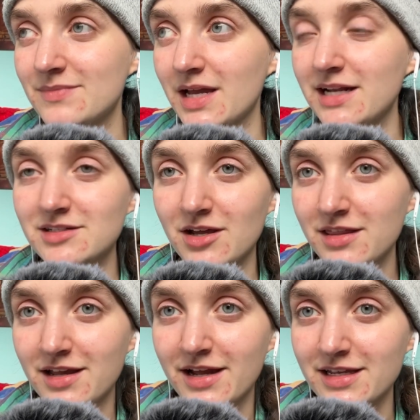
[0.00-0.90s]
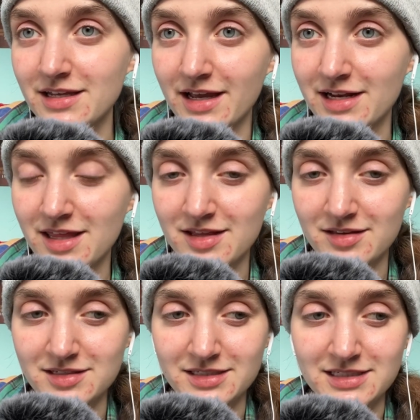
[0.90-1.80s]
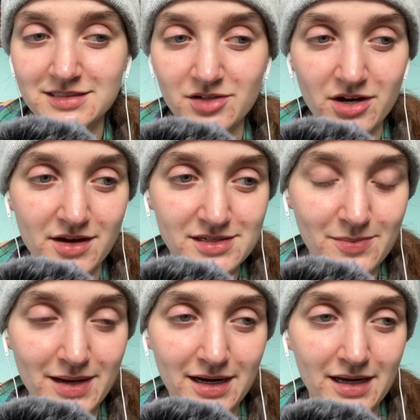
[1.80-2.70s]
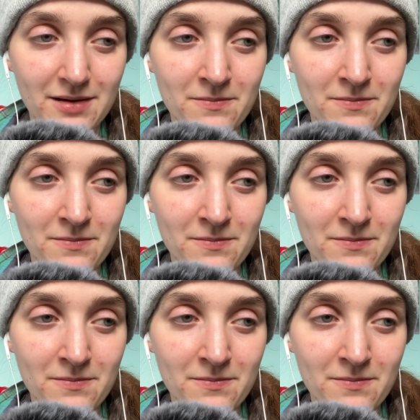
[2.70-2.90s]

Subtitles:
I don't think I eat anything that's like stereotypically